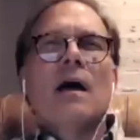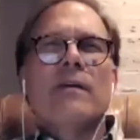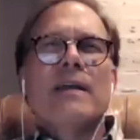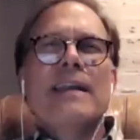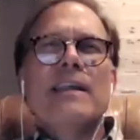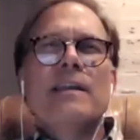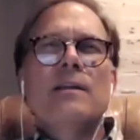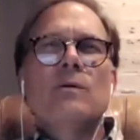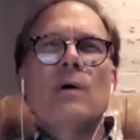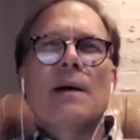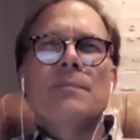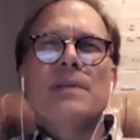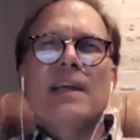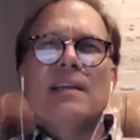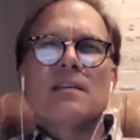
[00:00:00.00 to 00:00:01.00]
Are there any new
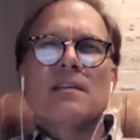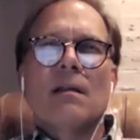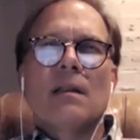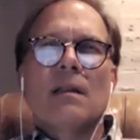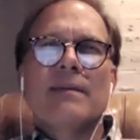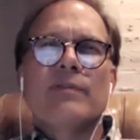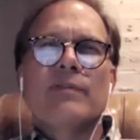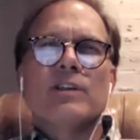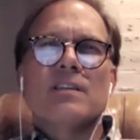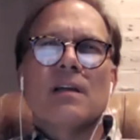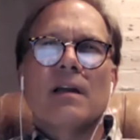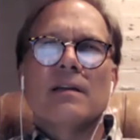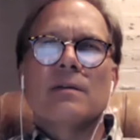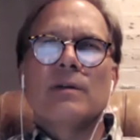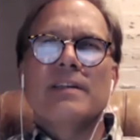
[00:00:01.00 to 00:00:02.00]
updates on liver
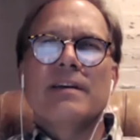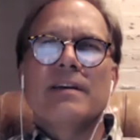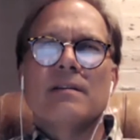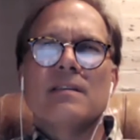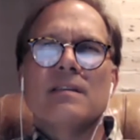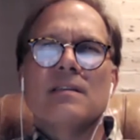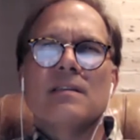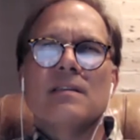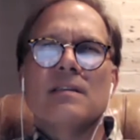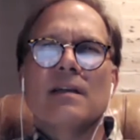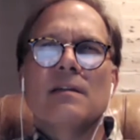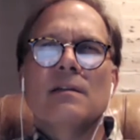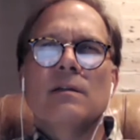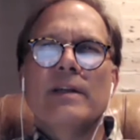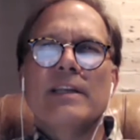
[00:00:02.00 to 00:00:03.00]
sarcoidosis,
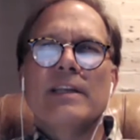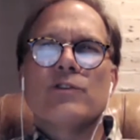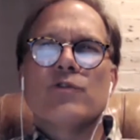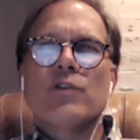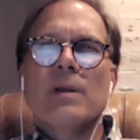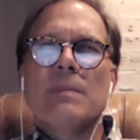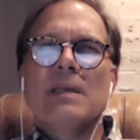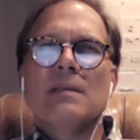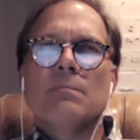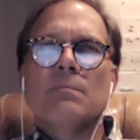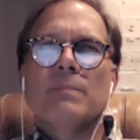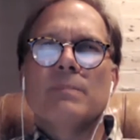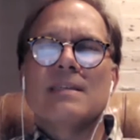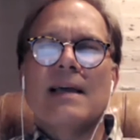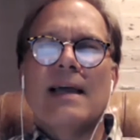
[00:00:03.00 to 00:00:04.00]
including treatment
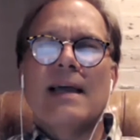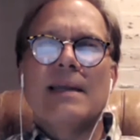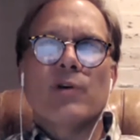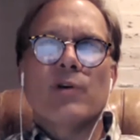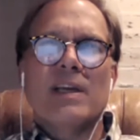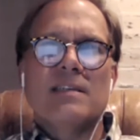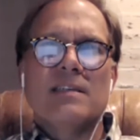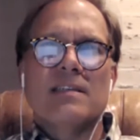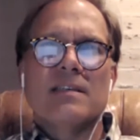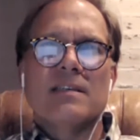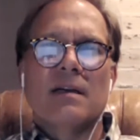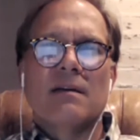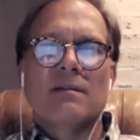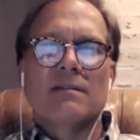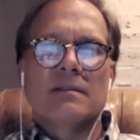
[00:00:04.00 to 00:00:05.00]
beside
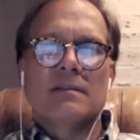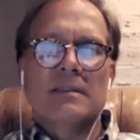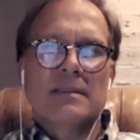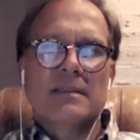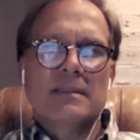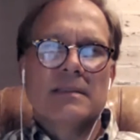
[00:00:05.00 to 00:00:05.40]
prednisone?